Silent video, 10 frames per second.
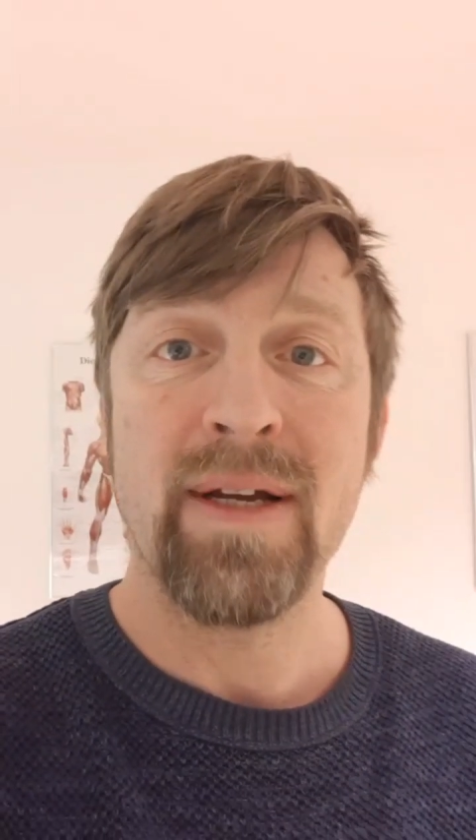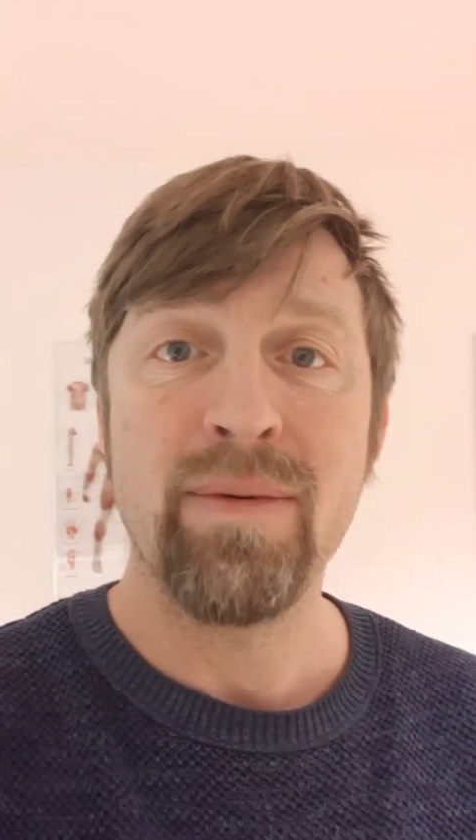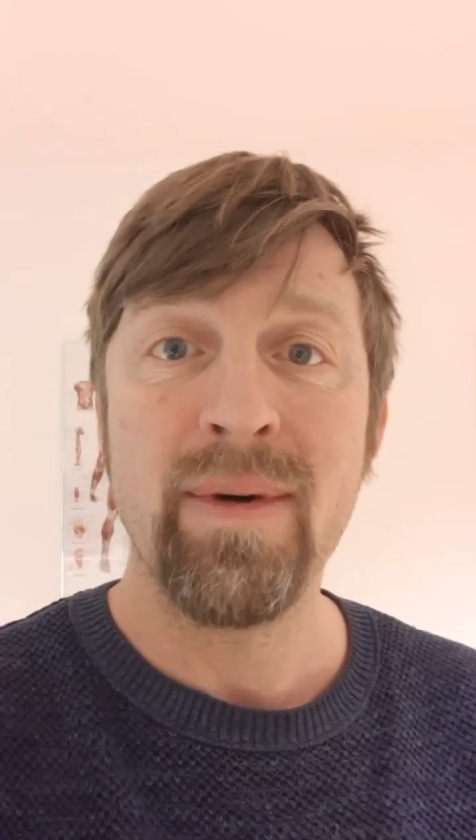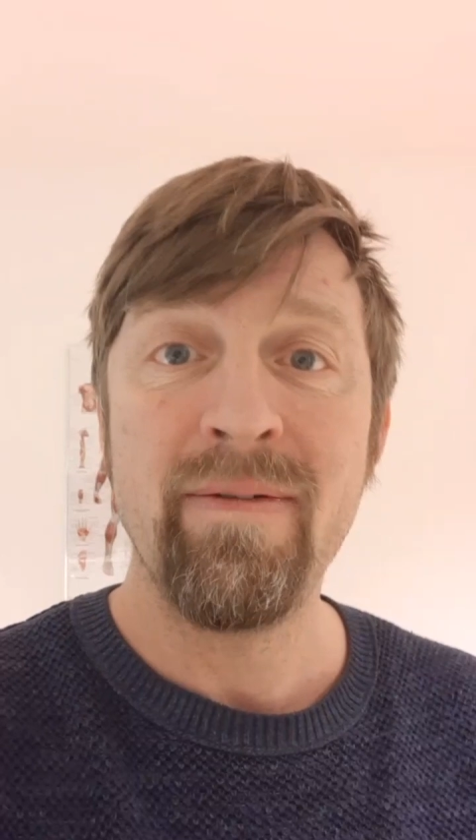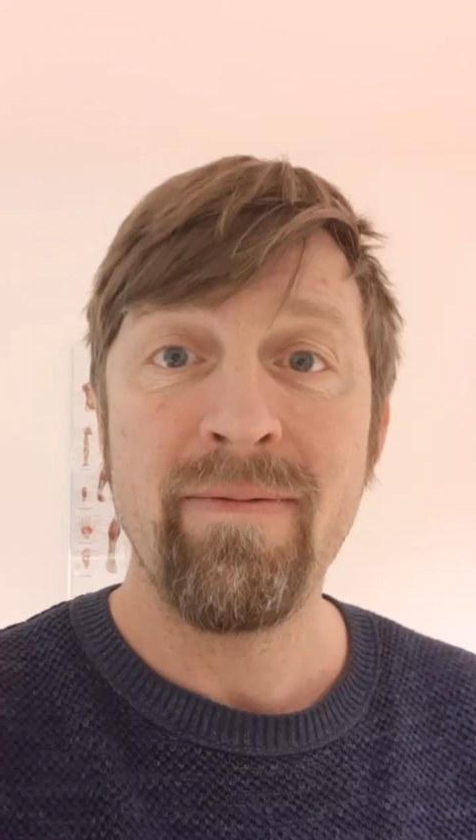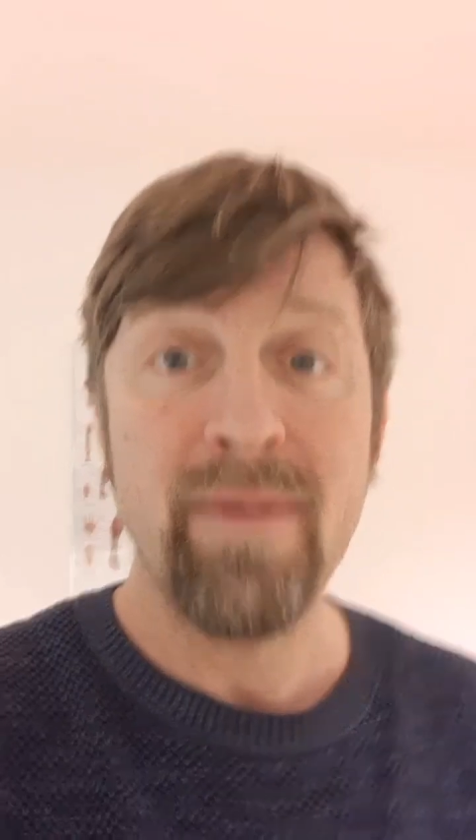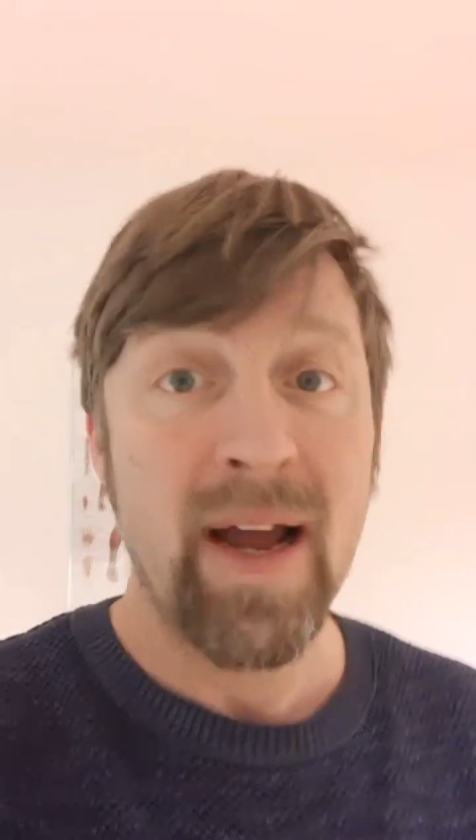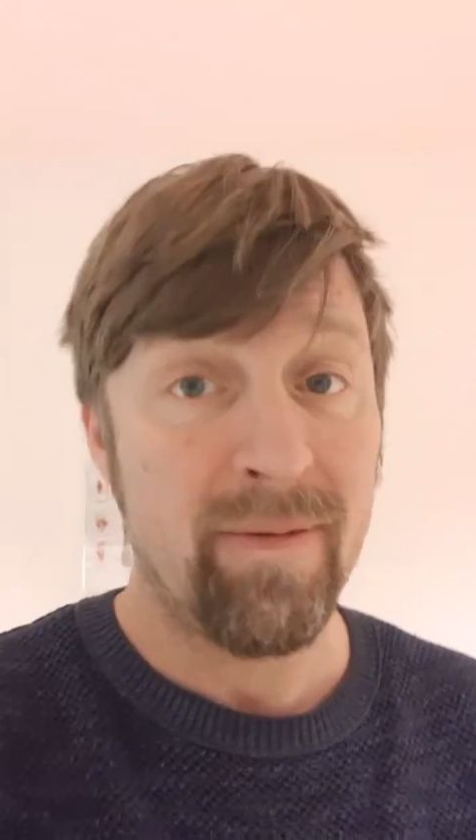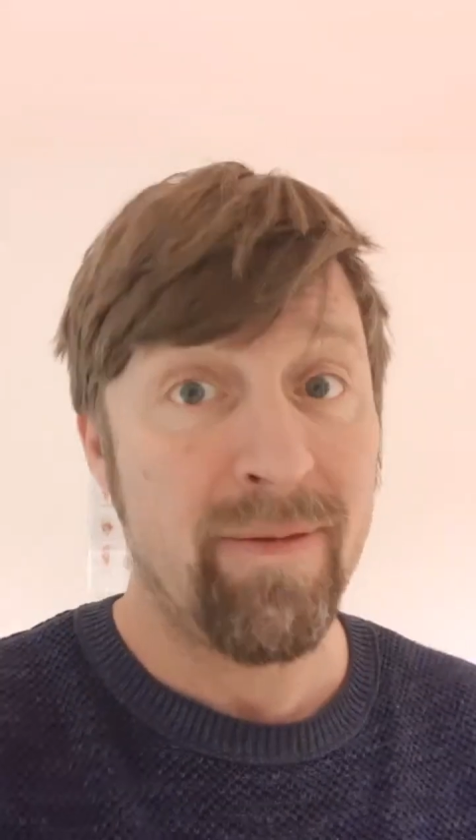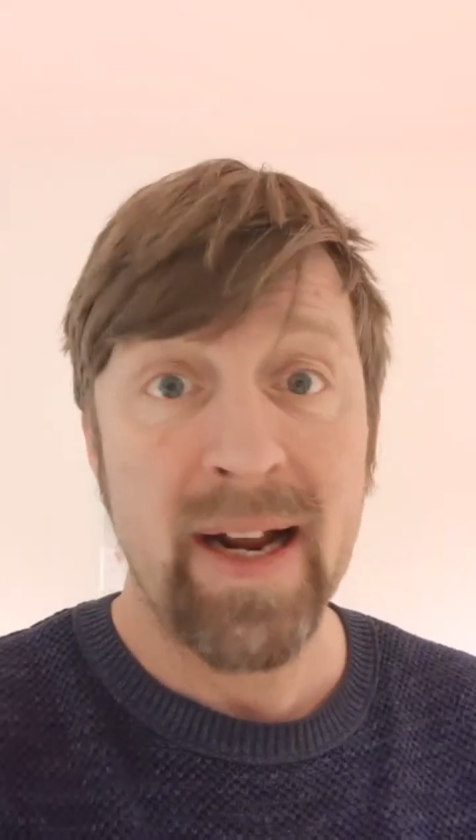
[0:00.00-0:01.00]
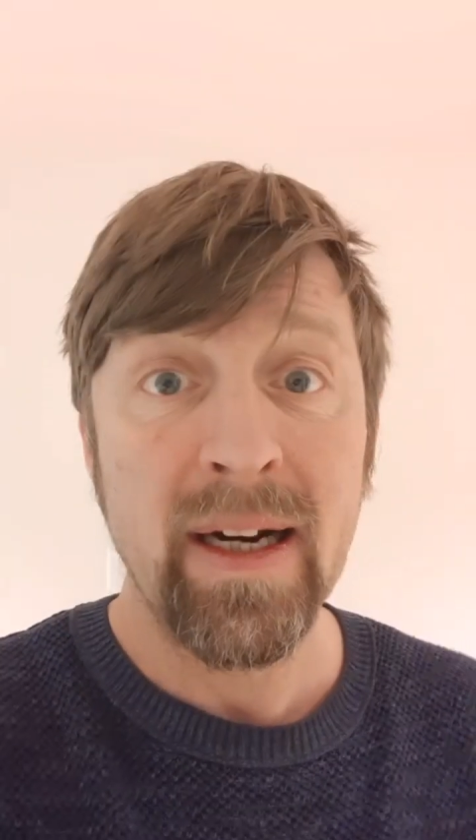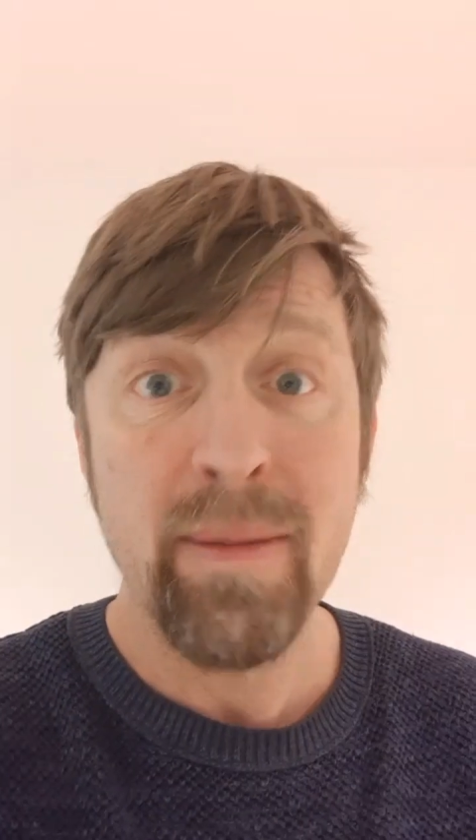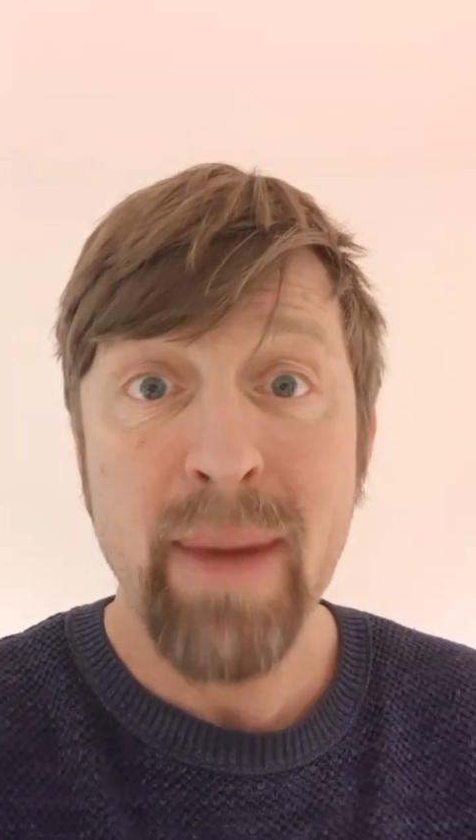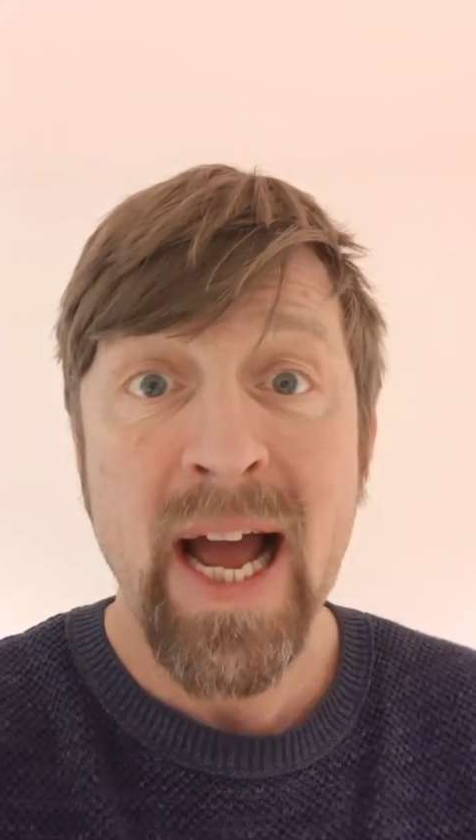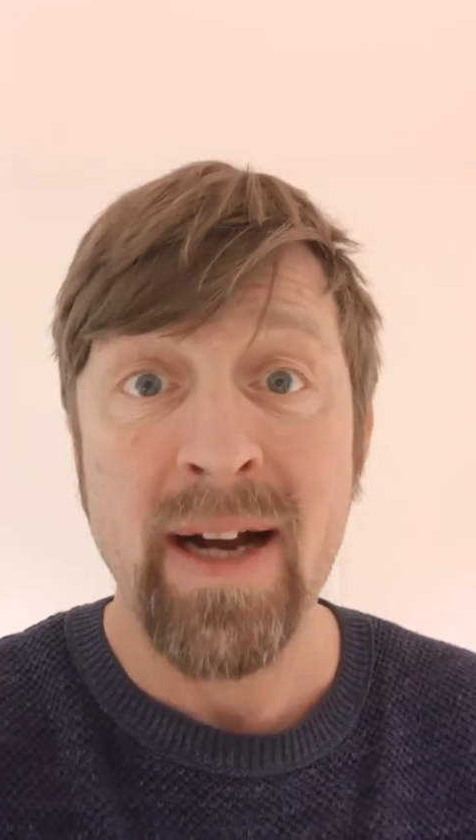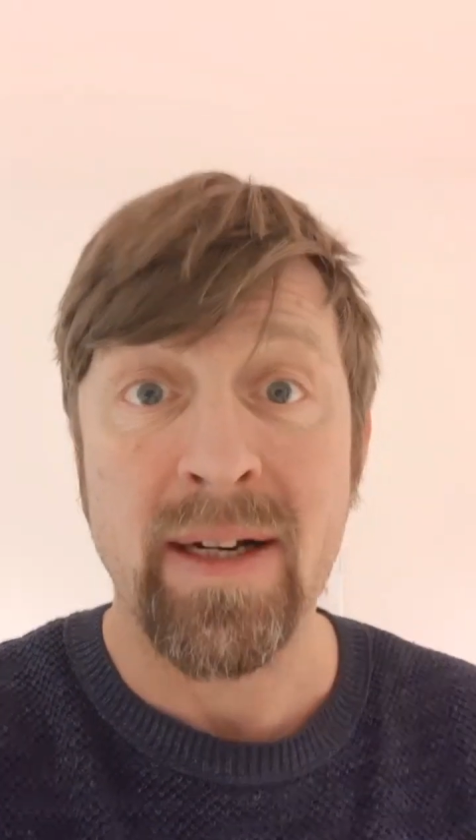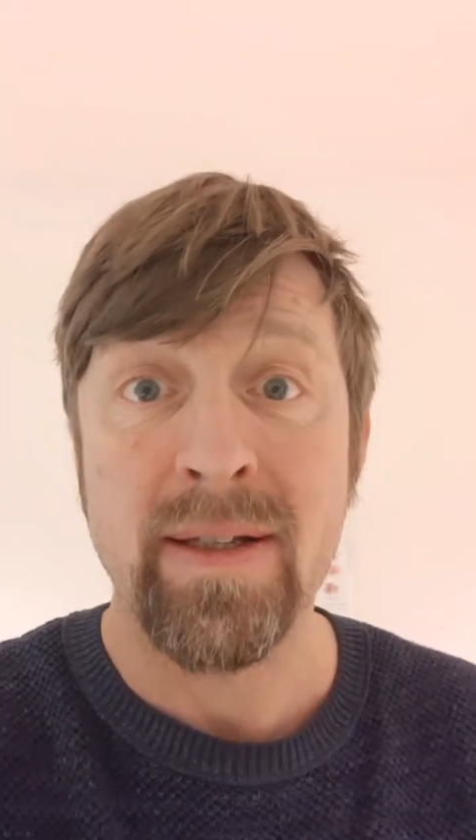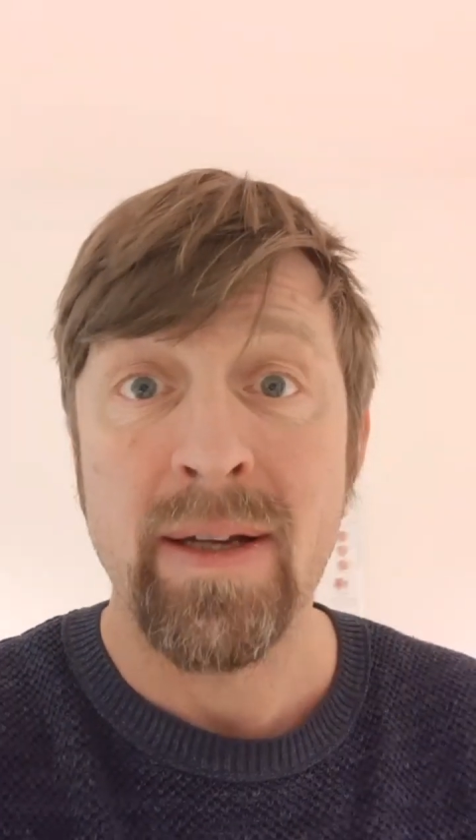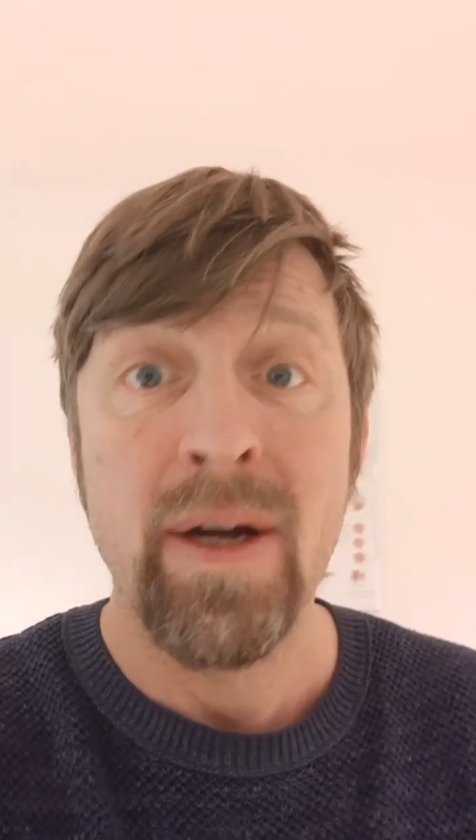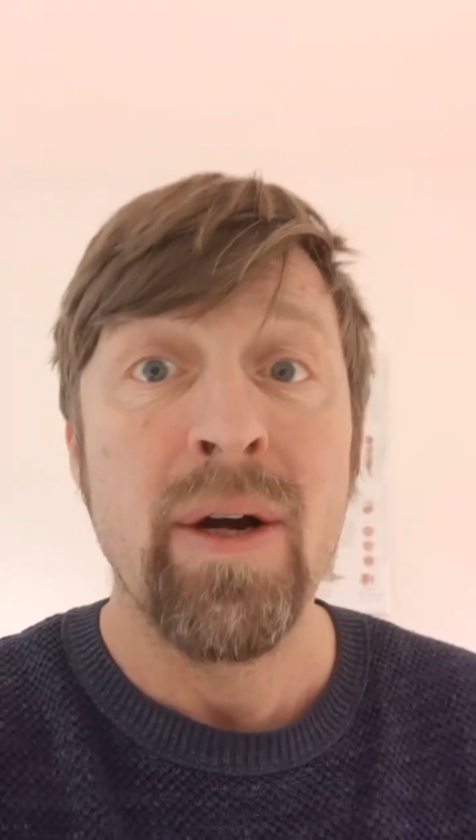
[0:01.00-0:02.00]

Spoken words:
and failing banks.